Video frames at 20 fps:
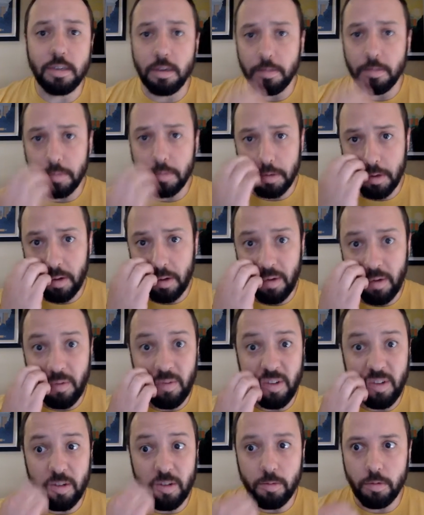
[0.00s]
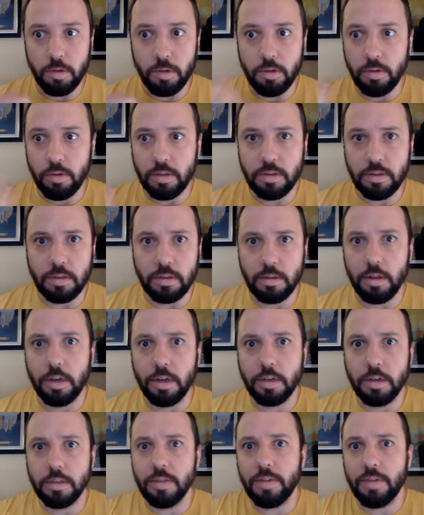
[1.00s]
So we'll do this as long
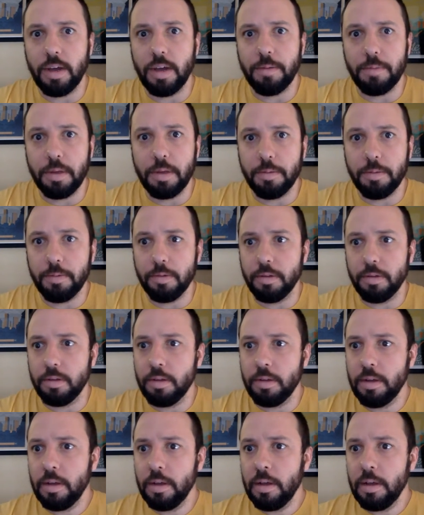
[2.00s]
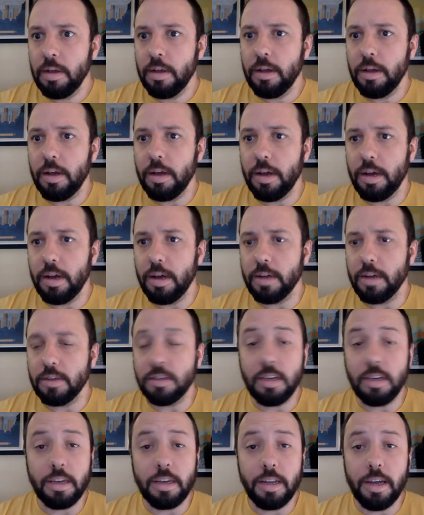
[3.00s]
as I've got people just
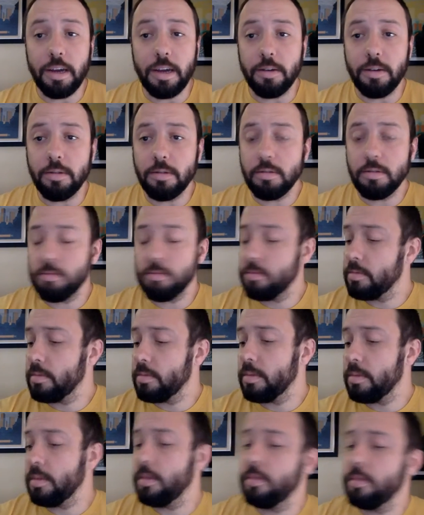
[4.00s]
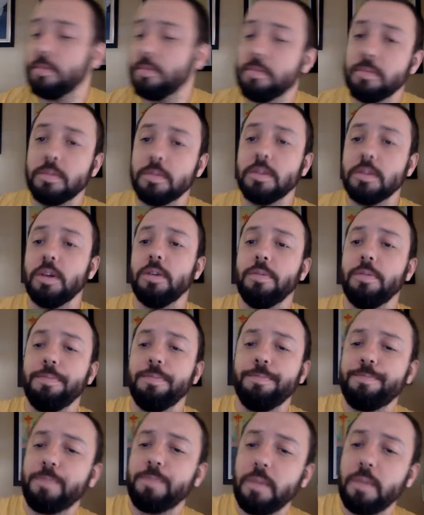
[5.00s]
hanging out. So
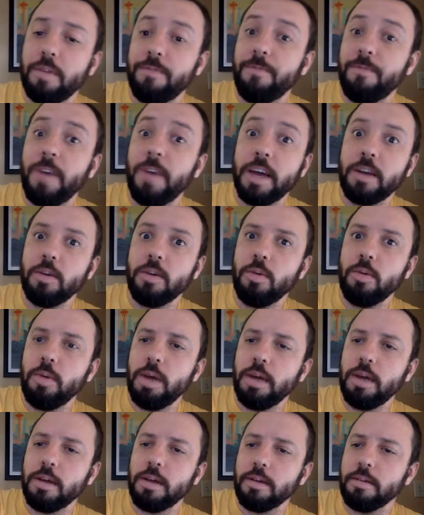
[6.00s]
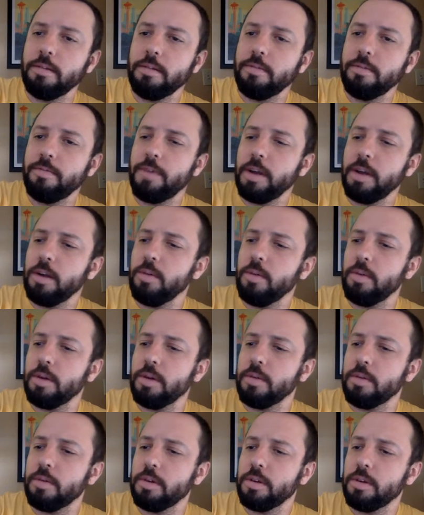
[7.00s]
fire away. Fire away.
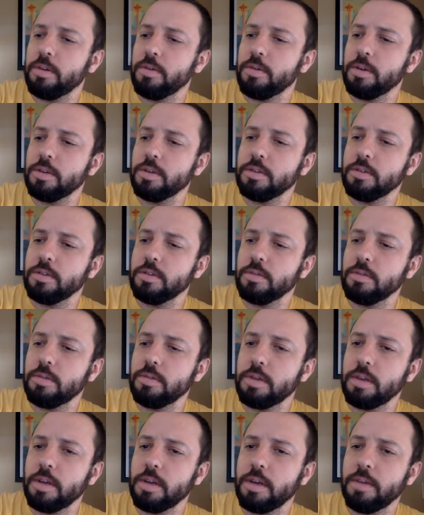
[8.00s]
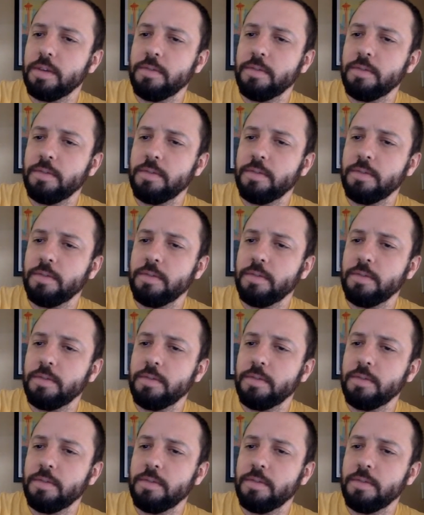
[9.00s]
What are your questions? What do you have?